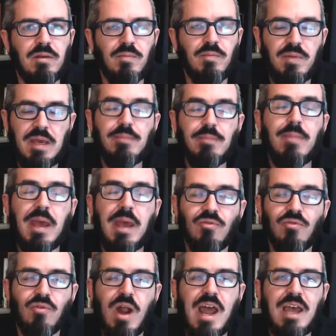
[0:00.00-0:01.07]
be made
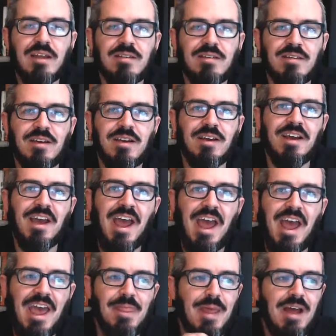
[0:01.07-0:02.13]
right.
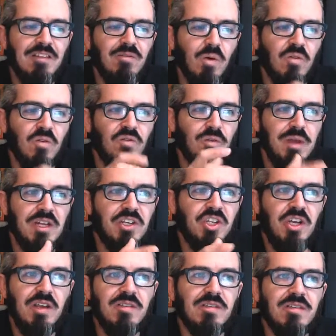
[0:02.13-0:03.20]
And that's where, for me,
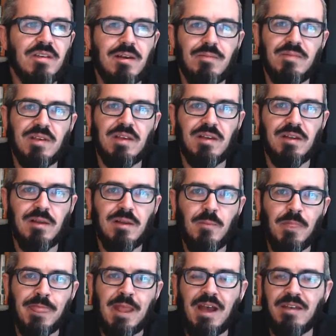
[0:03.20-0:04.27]
Jesus comes in
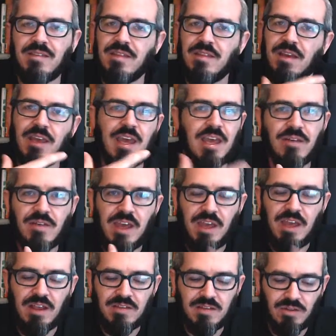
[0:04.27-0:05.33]
as the King of
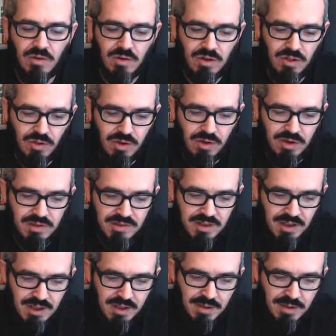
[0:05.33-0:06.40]
Kings and Lord of Lords.
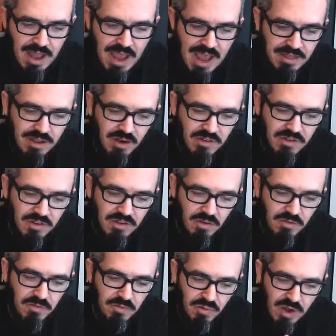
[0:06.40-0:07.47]
And there are two
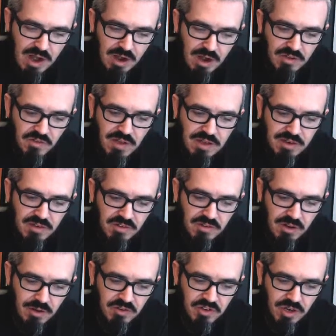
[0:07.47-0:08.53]
prayers found in
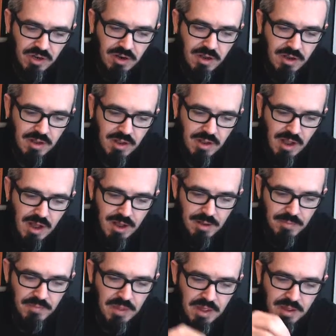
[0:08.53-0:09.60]
Scripture
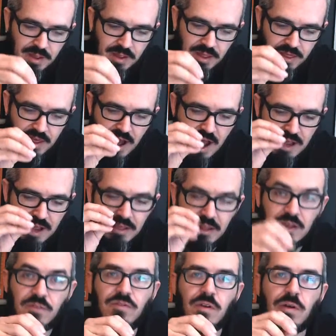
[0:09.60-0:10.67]
that I
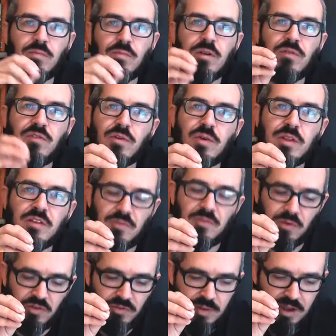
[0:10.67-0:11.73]
live firm when viewing this
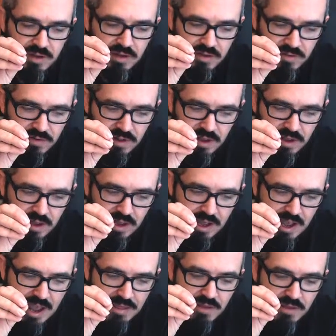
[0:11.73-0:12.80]
perspective.
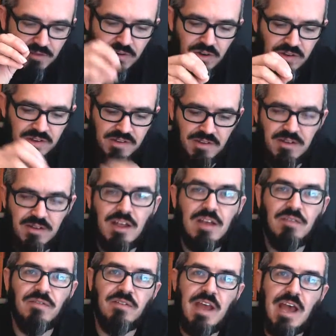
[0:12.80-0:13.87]
And the first is in the
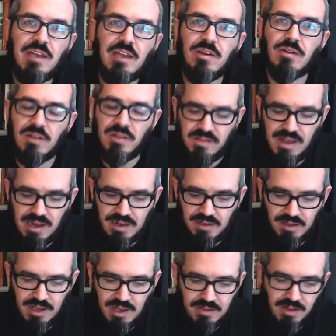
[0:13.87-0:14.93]
life of Daniel, and
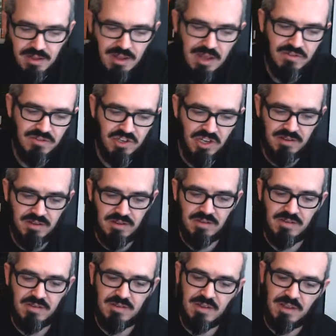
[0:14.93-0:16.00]
secondly in the life of
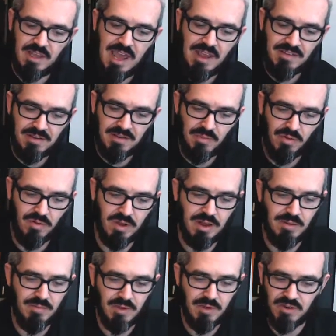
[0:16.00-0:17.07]
Jesus. Case in
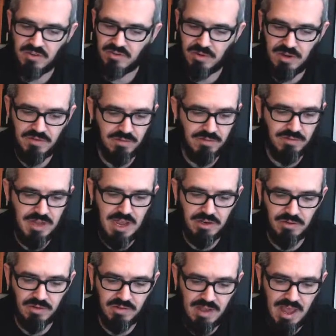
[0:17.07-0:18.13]
point, I'm going to just read from
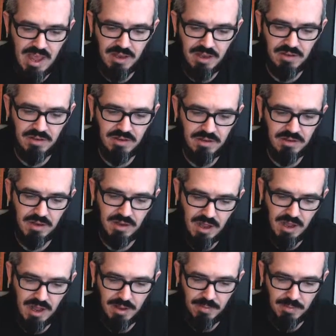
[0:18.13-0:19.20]
Daniel 10.
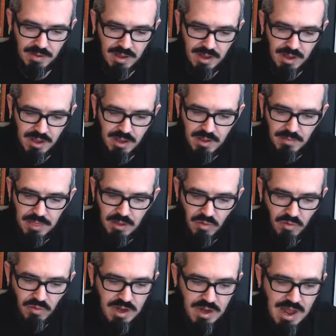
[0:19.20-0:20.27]

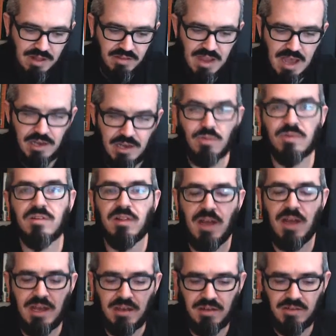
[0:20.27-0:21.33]
we read how Daniel was
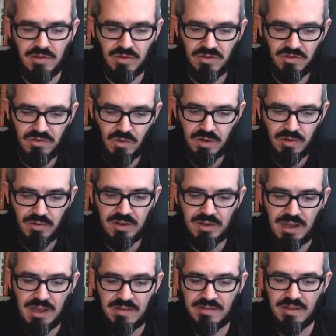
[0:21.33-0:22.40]
led into a
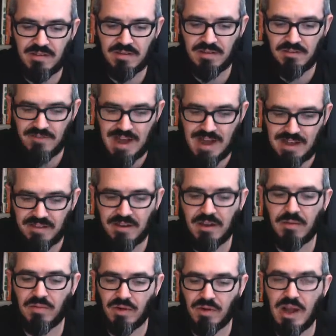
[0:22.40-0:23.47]
21-day season of fasting
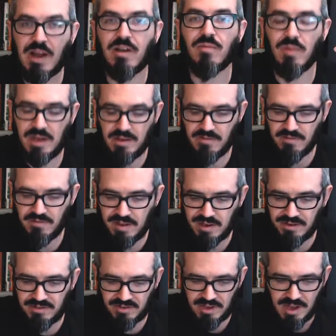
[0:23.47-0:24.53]
and prayer, and when he
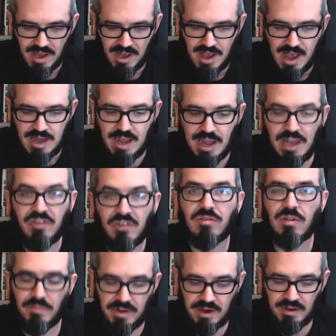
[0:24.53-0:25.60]
finished, an angel
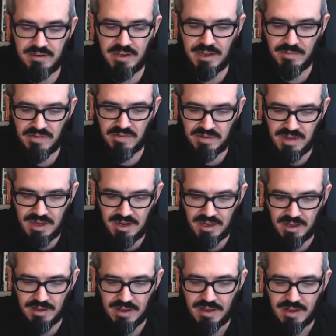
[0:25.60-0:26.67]
appeared to him
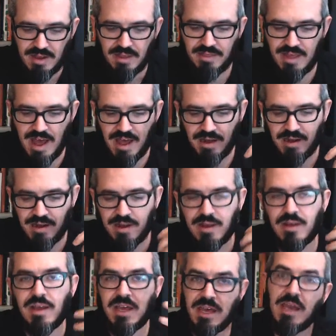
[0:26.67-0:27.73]
stating that
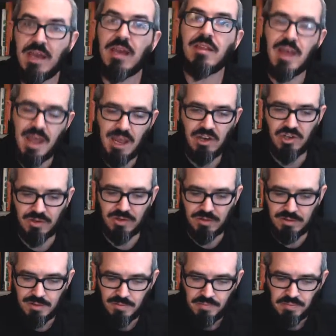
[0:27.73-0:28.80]
he, the
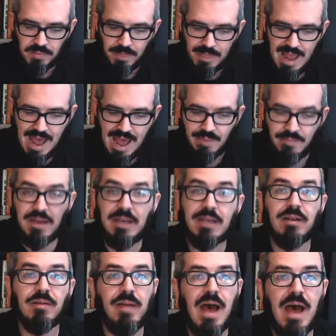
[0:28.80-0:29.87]
angel, had been in
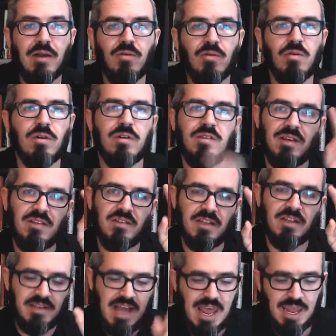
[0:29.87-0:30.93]
a battle, or it says
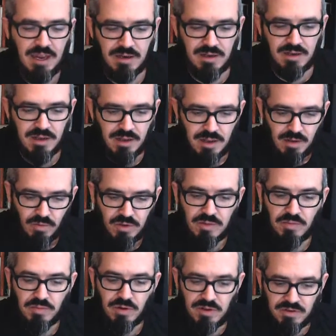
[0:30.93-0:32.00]
detained, with the
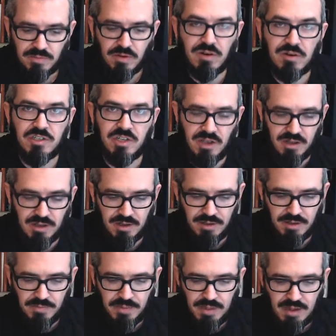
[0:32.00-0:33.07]
prince of Persia,
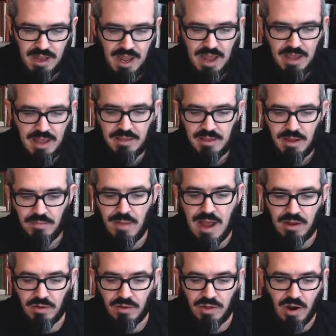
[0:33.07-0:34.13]
and that
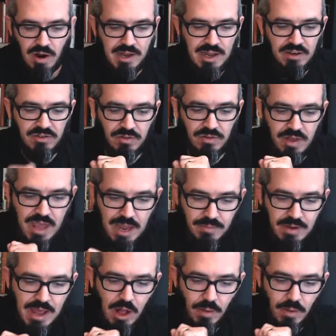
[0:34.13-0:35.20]
Michael, the archangel, came
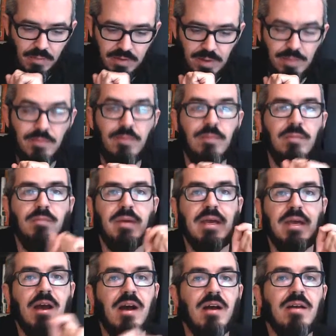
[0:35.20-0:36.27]
to help him
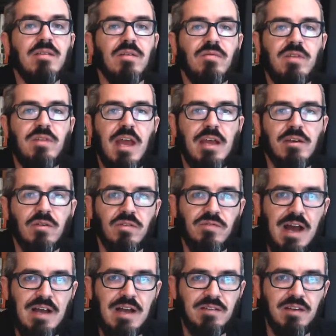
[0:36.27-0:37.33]
because of Daniel's
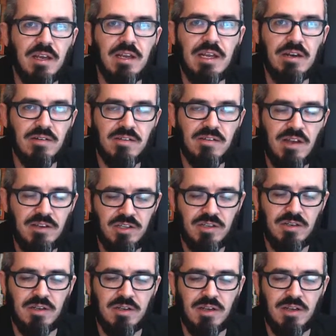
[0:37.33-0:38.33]
fasting and intercession.